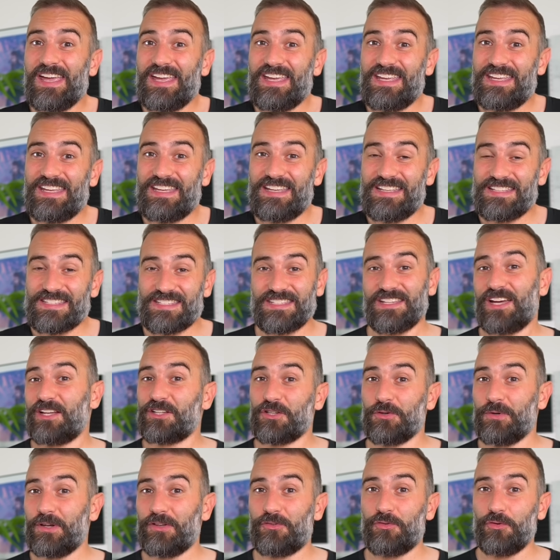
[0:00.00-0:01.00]
is not
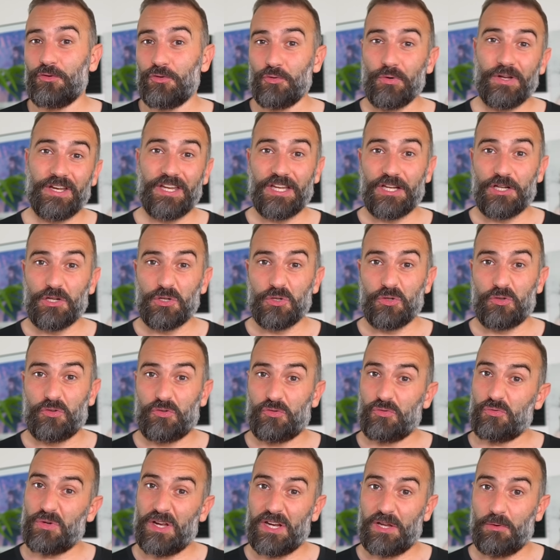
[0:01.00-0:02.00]
going to do any good
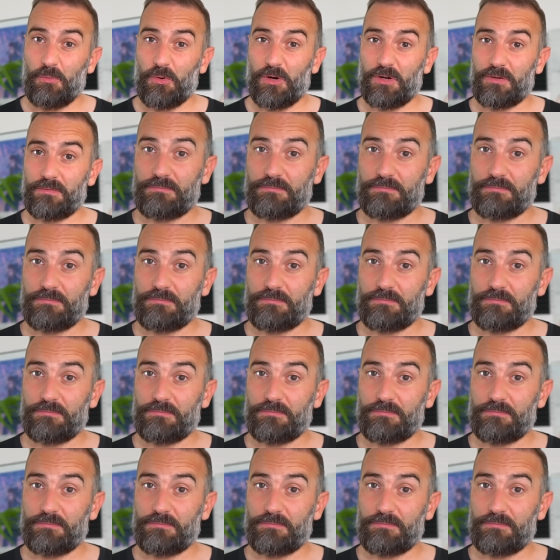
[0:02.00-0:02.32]
to anyone.